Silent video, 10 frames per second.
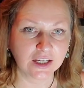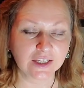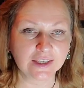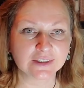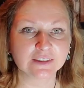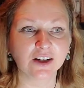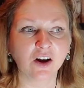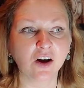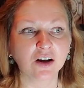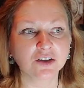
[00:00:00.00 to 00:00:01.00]
and
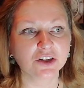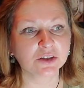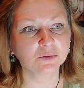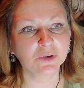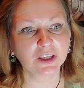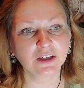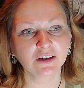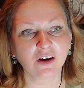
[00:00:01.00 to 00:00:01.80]
just make